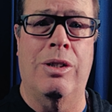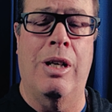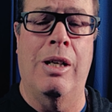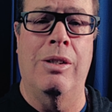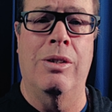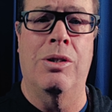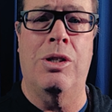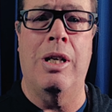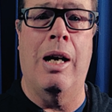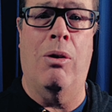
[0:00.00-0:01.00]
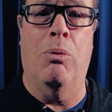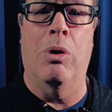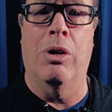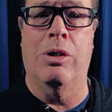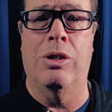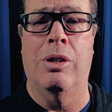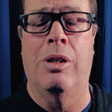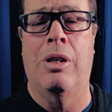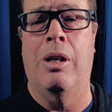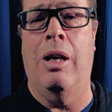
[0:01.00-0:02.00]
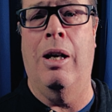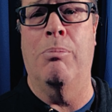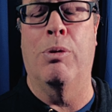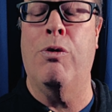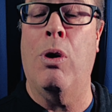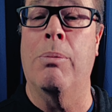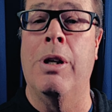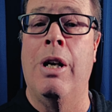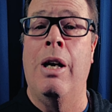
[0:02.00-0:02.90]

and see how it worked and performed.